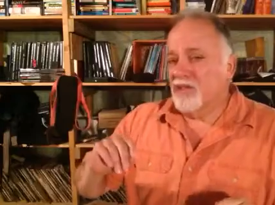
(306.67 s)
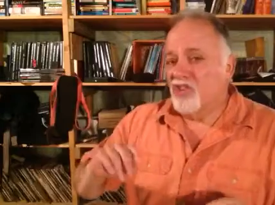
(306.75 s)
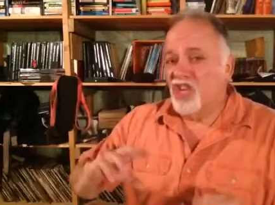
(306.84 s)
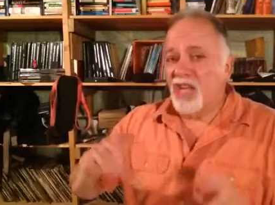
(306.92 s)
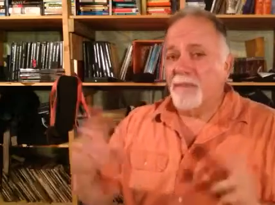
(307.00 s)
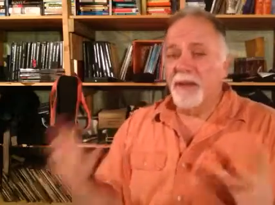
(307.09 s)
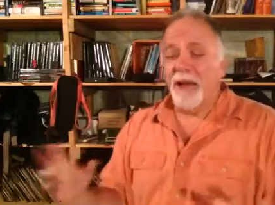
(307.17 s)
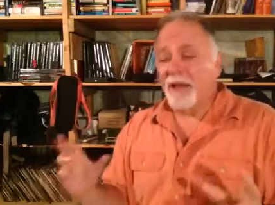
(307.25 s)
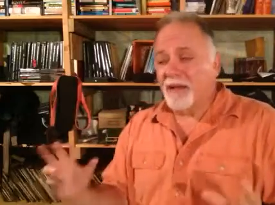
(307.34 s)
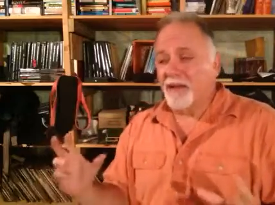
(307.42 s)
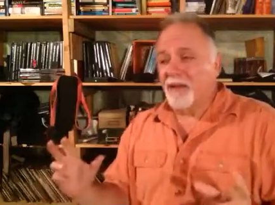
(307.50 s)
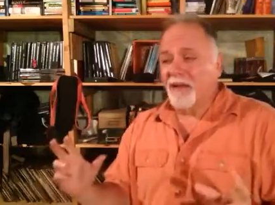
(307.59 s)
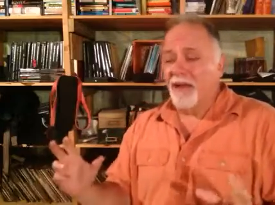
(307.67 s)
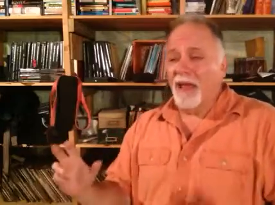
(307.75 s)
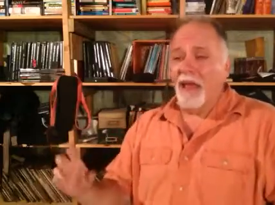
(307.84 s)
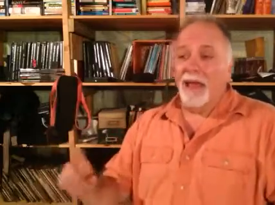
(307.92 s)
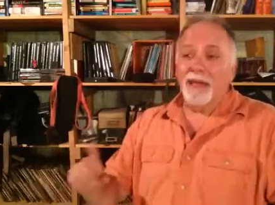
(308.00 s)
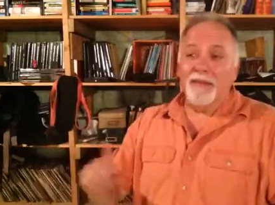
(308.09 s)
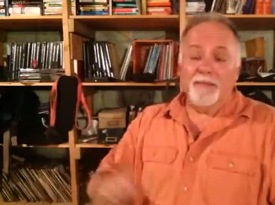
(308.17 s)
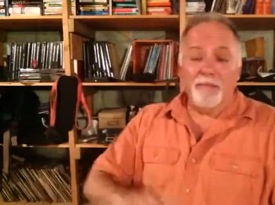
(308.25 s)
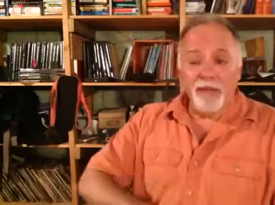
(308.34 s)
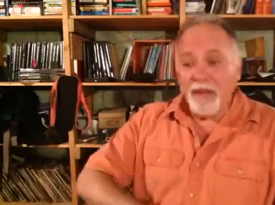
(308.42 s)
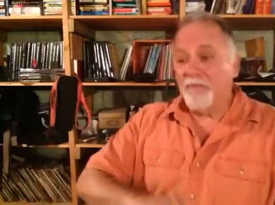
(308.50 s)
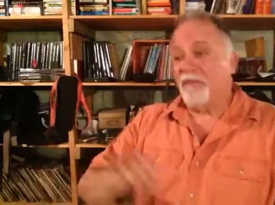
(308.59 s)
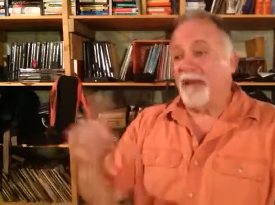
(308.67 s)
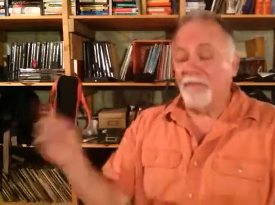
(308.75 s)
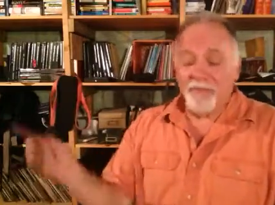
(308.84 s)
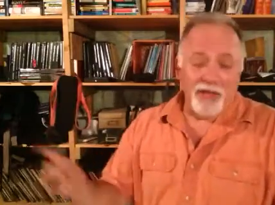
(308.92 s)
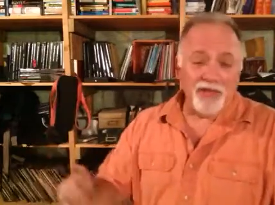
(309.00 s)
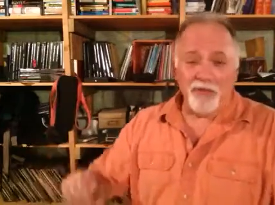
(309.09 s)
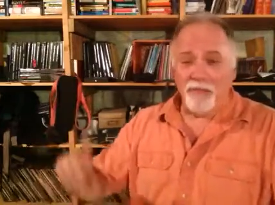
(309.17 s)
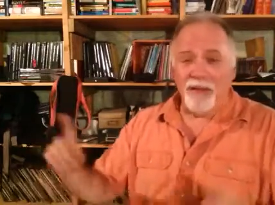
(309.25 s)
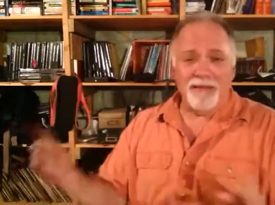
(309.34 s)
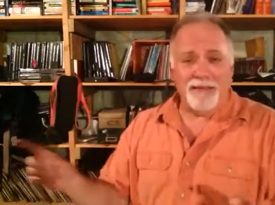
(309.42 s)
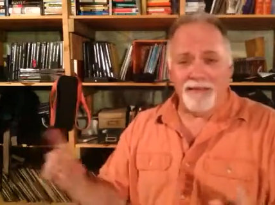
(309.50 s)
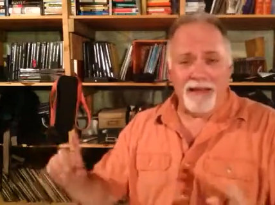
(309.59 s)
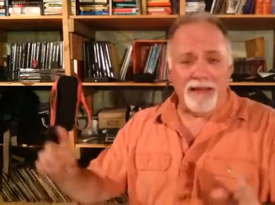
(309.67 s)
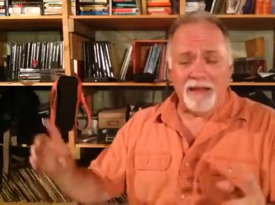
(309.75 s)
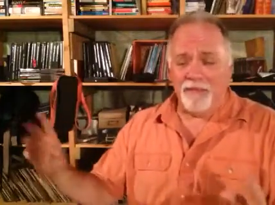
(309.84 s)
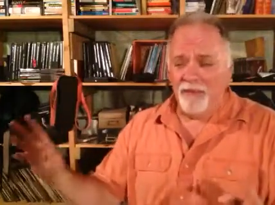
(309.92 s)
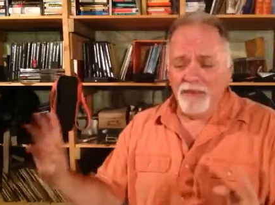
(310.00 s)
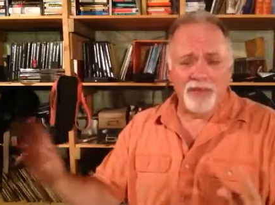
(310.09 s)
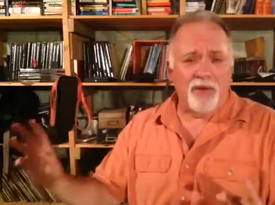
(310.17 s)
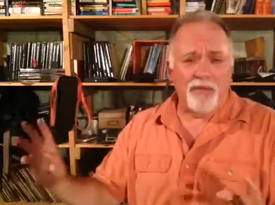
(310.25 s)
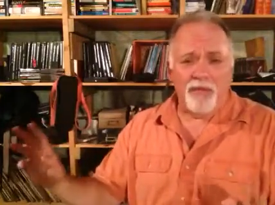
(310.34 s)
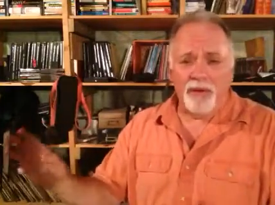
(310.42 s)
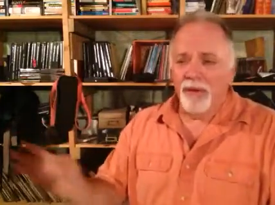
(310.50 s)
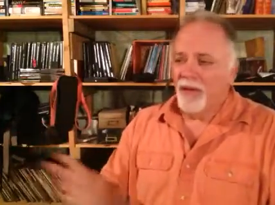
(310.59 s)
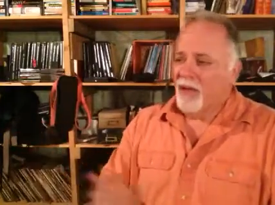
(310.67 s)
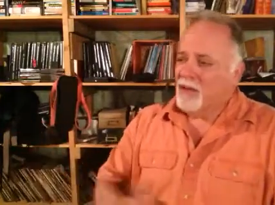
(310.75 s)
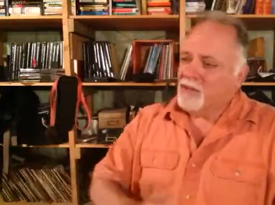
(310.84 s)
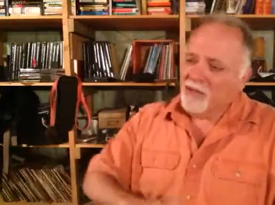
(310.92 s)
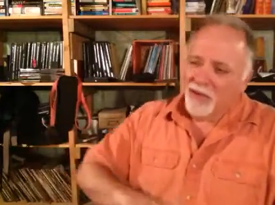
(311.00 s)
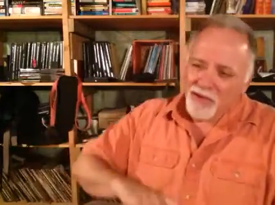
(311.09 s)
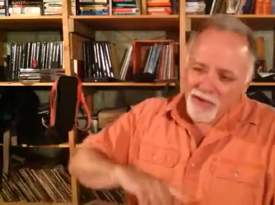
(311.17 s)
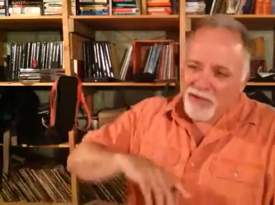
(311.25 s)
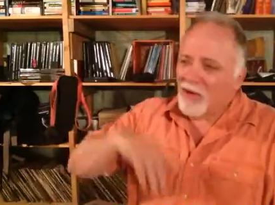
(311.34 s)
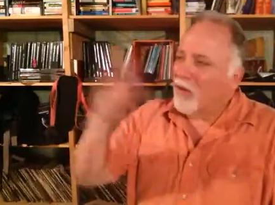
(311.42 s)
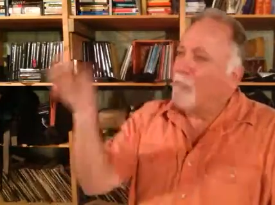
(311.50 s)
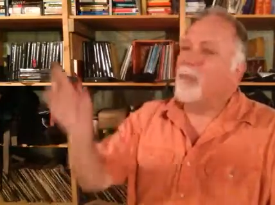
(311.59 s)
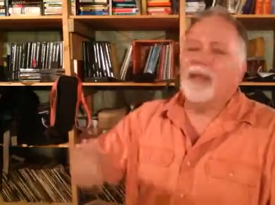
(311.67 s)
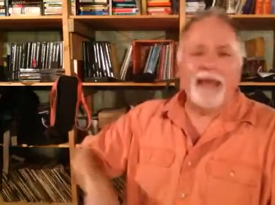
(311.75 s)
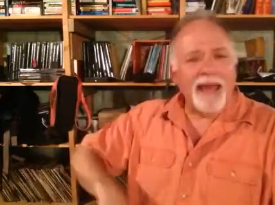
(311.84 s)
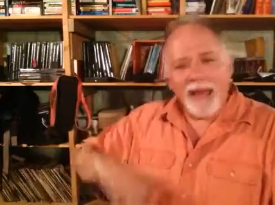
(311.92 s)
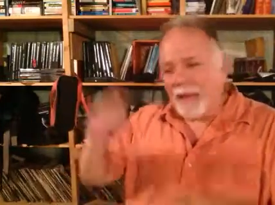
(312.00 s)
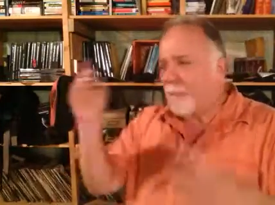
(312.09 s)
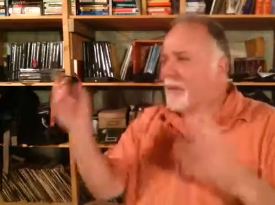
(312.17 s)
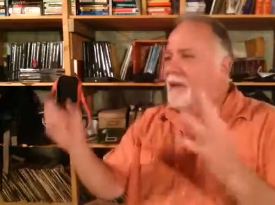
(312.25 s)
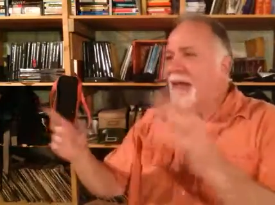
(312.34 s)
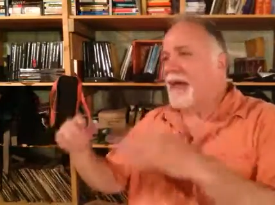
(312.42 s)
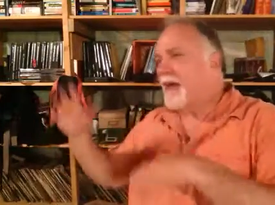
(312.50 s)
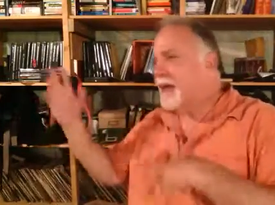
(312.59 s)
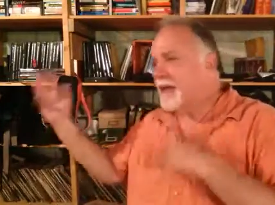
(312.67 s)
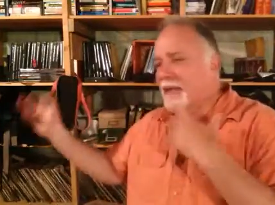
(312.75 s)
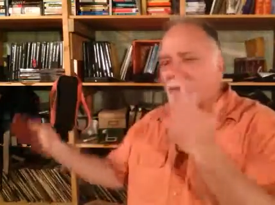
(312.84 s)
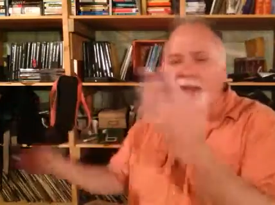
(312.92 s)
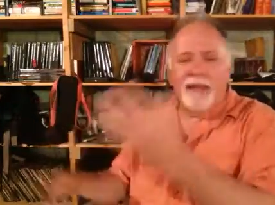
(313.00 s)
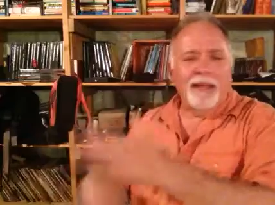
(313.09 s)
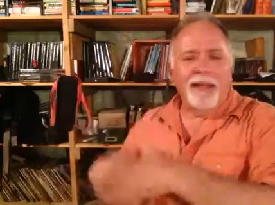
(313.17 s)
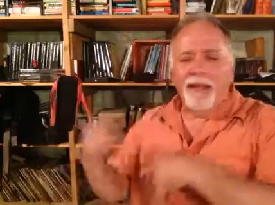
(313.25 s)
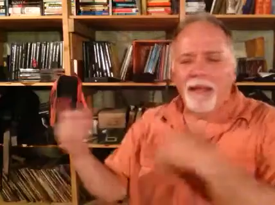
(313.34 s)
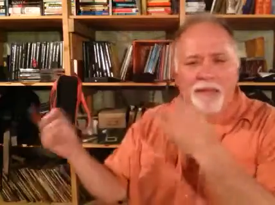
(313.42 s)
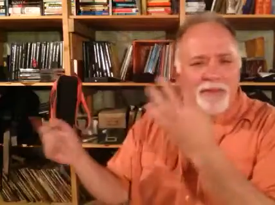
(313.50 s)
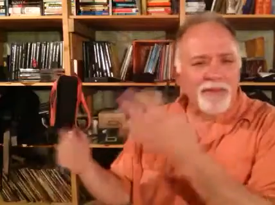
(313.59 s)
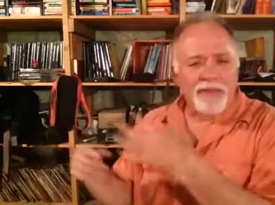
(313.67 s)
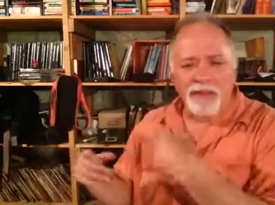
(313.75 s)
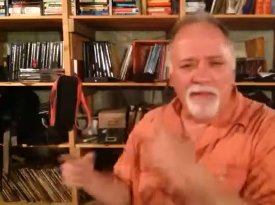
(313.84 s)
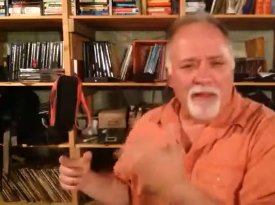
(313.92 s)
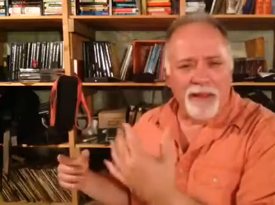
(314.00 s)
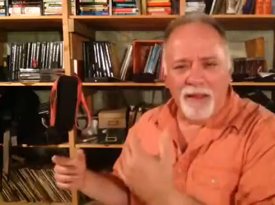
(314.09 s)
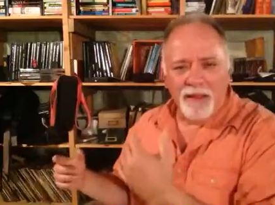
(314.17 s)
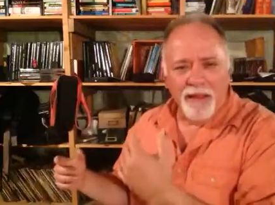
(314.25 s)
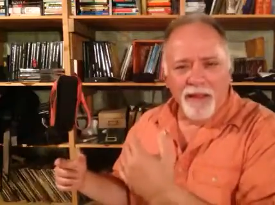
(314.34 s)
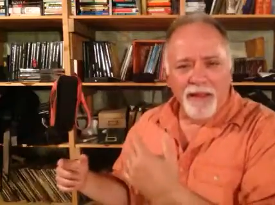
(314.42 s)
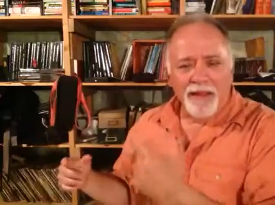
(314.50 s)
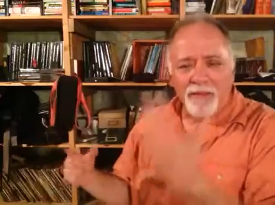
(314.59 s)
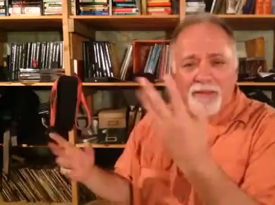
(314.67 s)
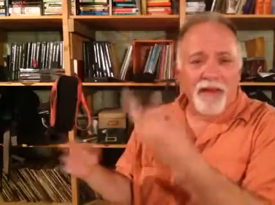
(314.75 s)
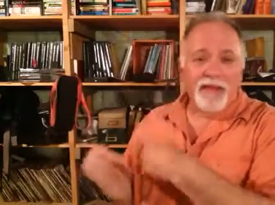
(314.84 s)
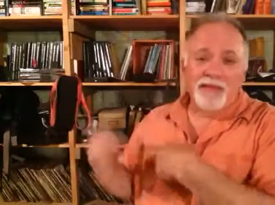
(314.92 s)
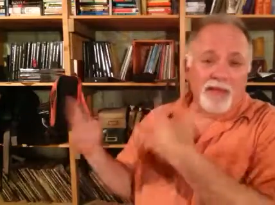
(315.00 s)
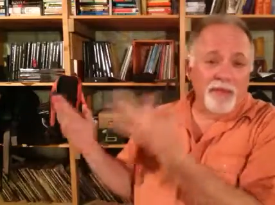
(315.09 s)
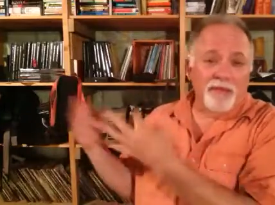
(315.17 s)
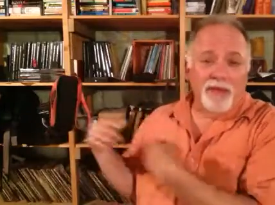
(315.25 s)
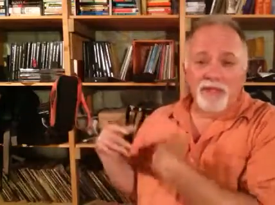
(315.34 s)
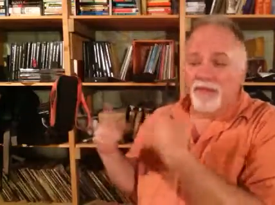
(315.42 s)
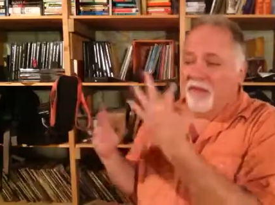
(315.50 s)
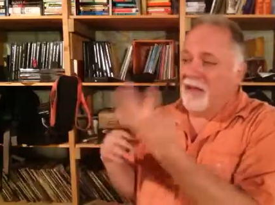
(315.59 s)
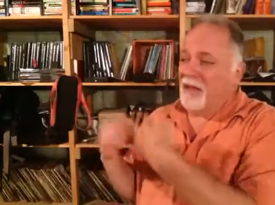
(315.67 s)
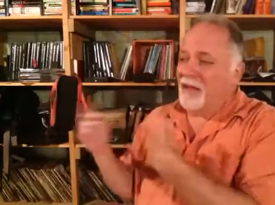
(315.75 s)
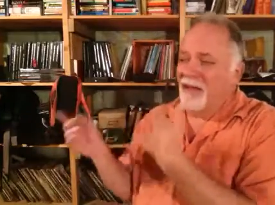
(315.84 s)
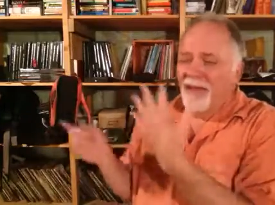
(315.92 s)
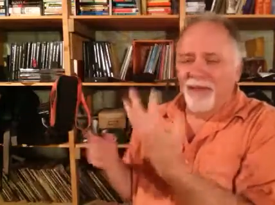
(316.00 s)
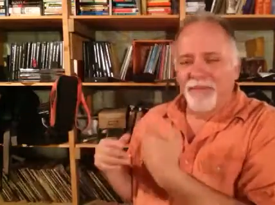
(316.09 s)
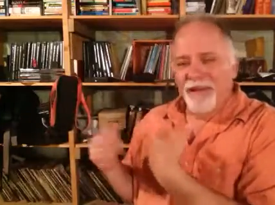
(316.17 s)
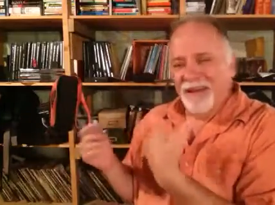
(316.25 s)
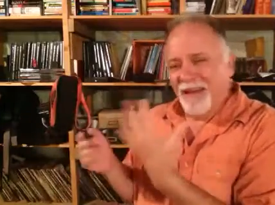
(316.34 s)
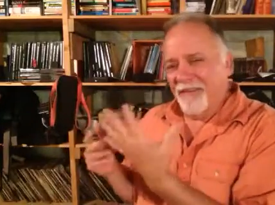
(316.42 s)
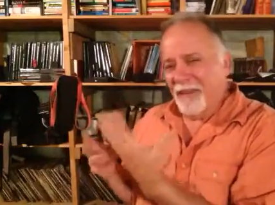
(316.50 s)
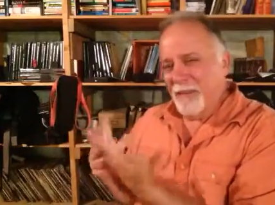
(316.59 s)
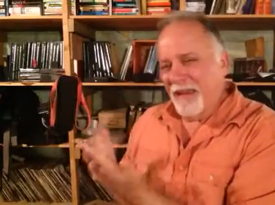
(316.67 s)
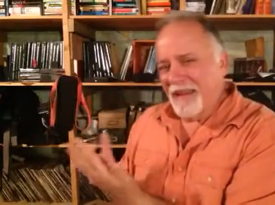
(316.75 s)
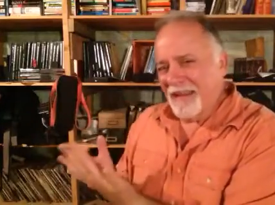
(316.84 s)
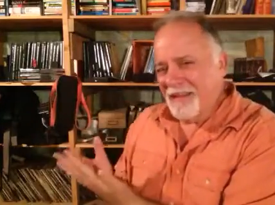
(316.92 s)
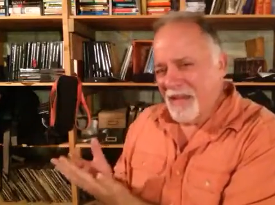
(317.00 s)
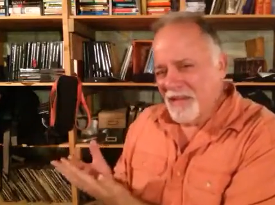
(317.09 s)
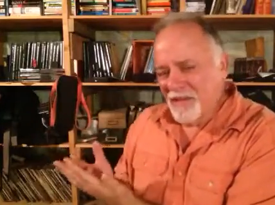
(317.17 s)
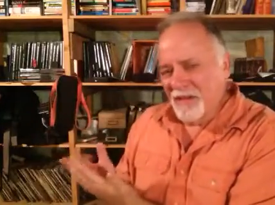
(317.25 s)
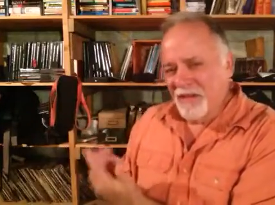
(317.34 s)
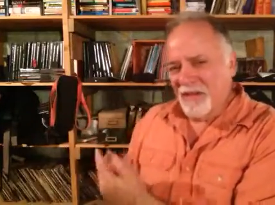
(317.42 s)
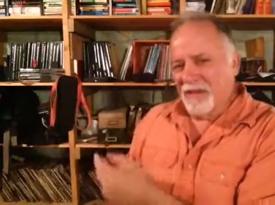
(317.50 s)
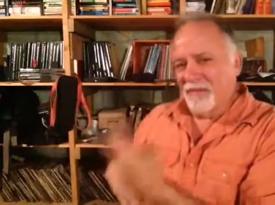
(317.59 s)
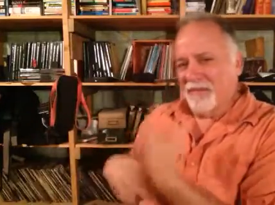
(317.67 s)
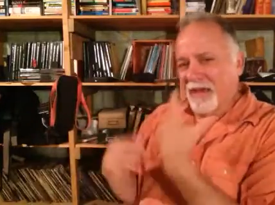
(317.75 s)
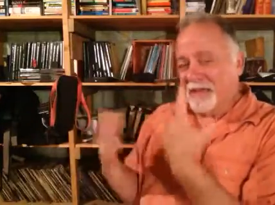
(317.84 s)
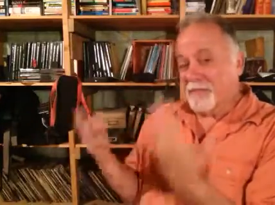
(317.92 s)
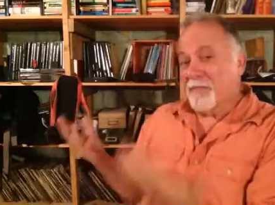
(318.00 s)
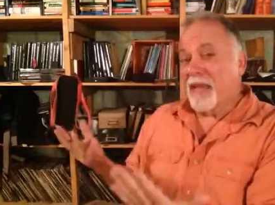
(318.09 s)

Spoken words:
G minor and the B flat major pentatonic fits over it, so you just go up and down, and I'm using the right device, so it must fit. But you're not really paying attention to the device.